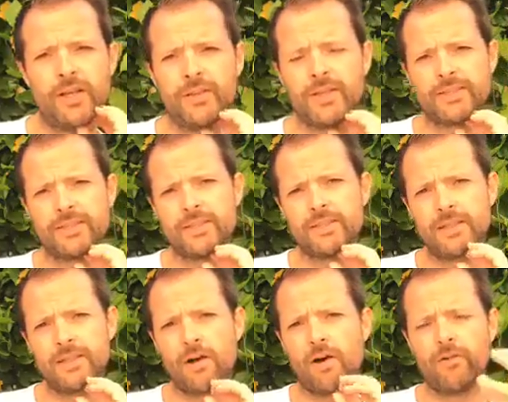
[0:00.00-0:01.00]
This is
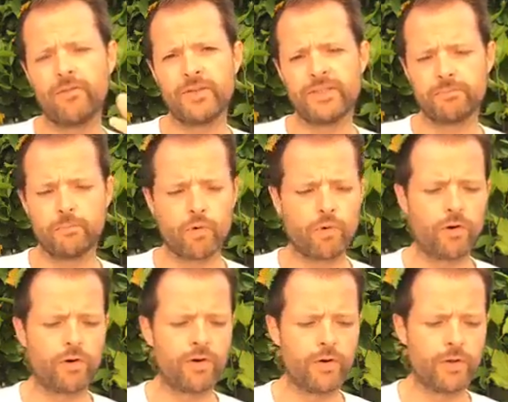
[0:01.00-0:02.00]
always
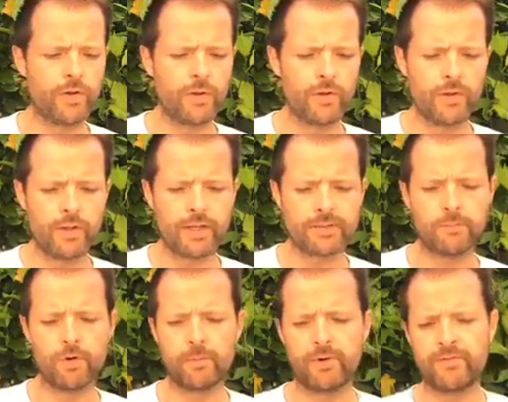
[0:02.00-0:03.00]
more, it's
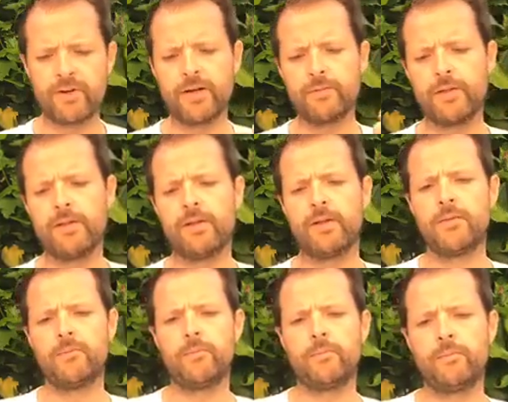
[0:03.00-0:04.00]
more preferable.
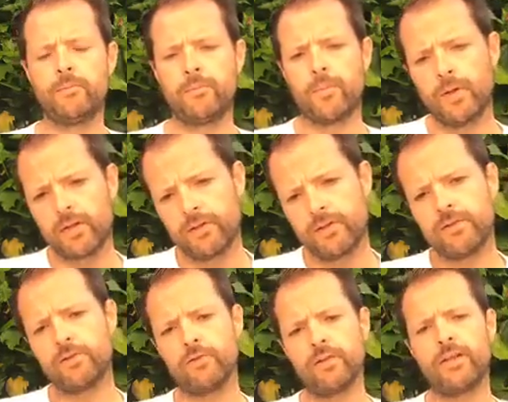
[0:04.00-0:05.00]
But
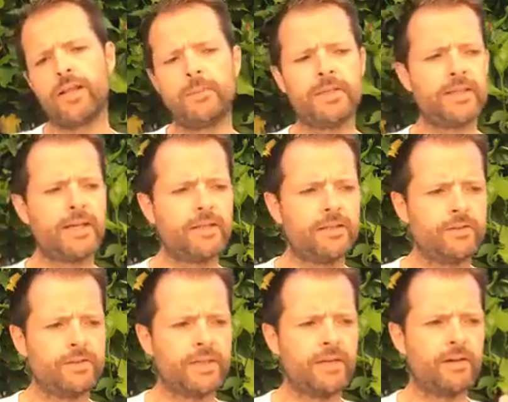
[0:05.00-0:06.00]
don't limit that and
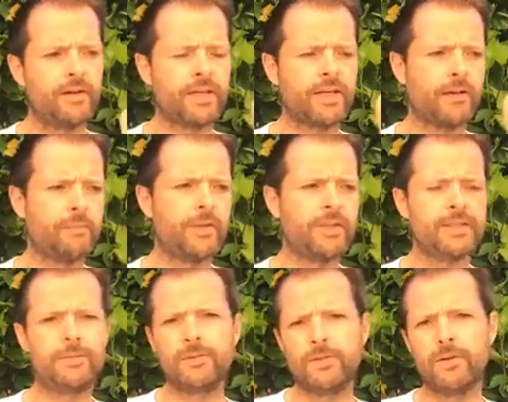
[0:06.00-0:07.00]
don't say, oh, I can't meet these
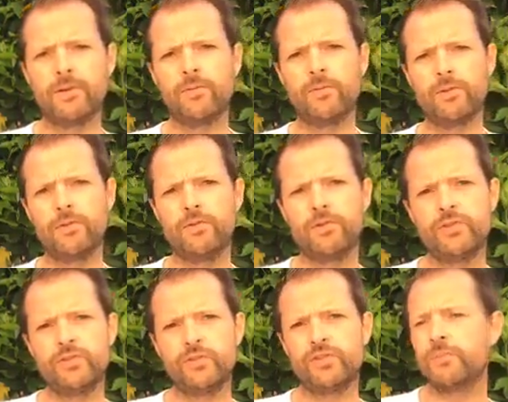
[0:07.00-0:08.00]
people. No, use
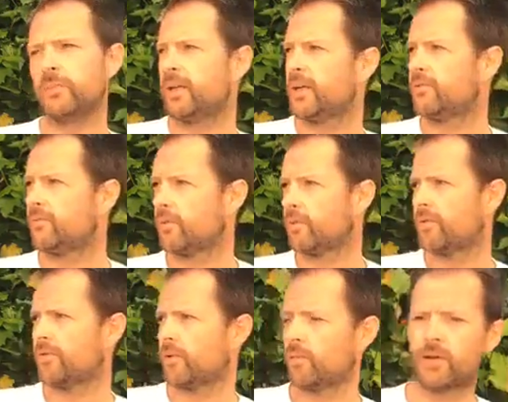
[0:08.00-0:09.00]
social media for
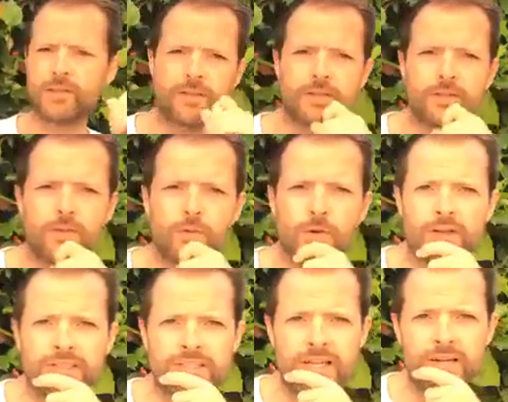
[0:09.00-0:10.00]
what
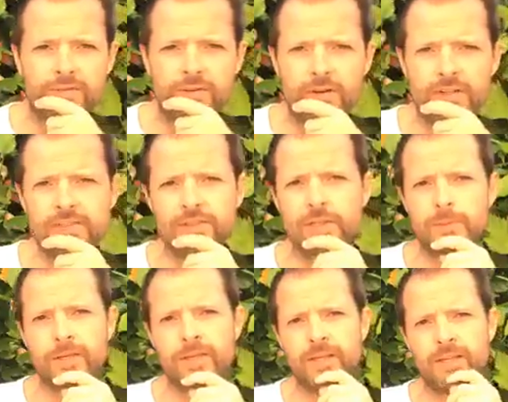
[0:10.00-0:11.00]
it's there for. It's going to
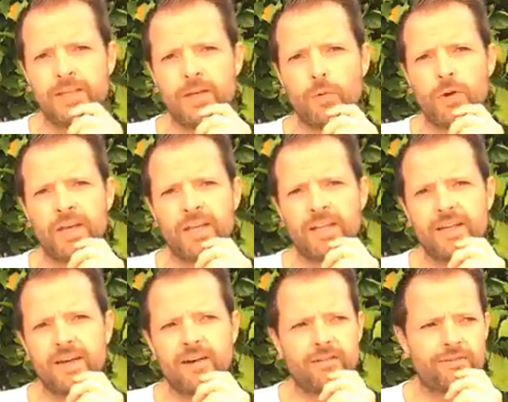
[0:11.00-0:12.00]
be the awakening
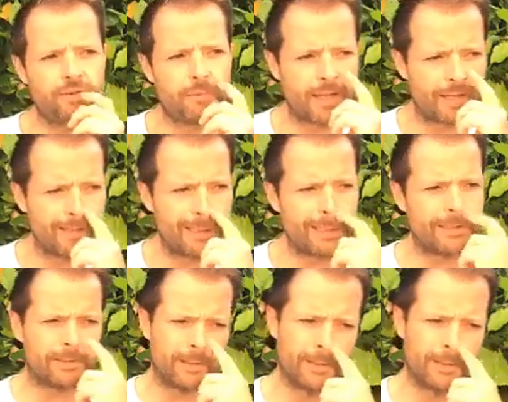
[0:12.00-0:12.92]
of humanity and